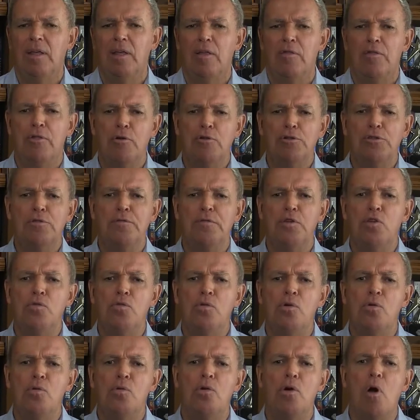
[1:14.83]
Those of you
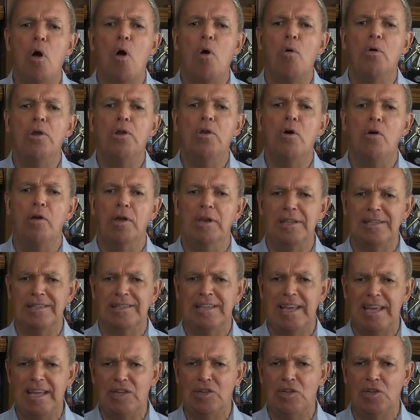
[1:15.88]
who own an
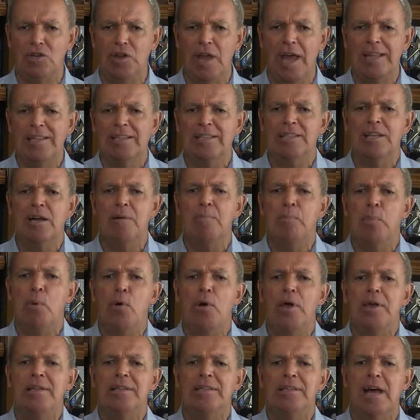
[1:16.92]
organization, at some
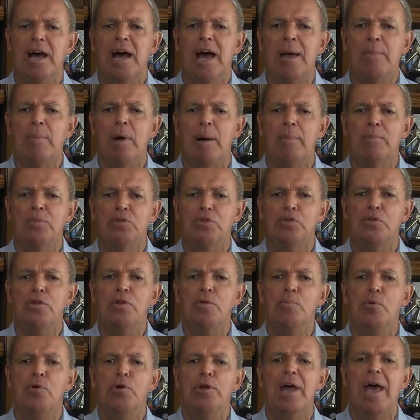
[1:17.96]
point in time, I'm sure you
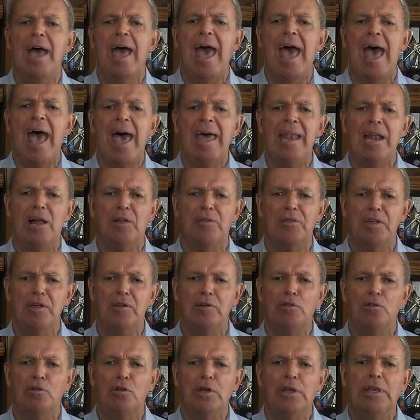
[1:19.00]
put an ad out there
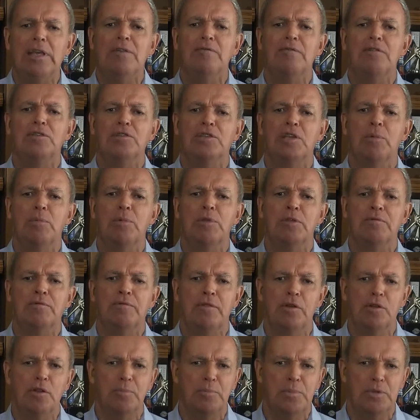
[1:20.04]
looking for someone to
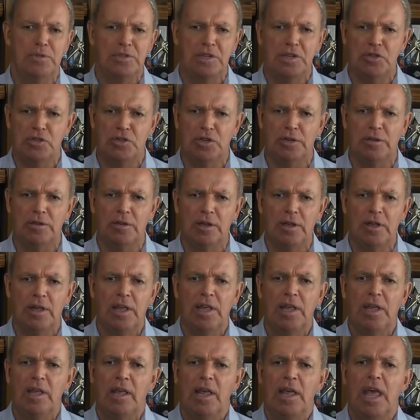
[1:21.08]
fill a position.
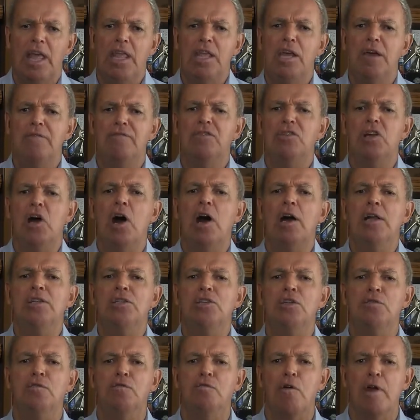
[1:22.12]
And you got
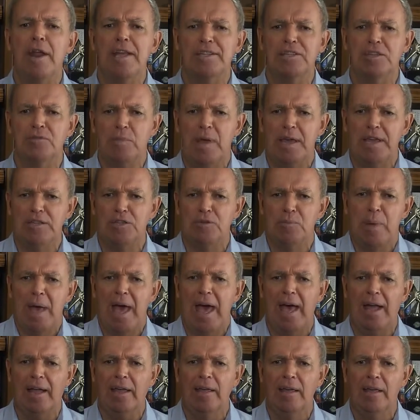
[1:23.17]
tons of resumes
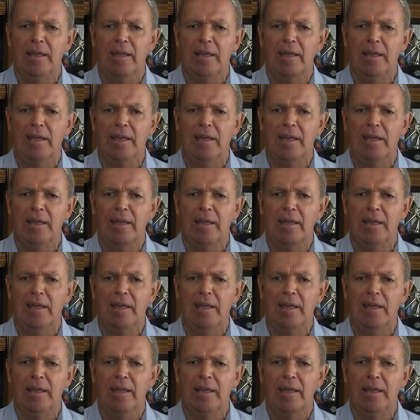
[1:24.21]
back.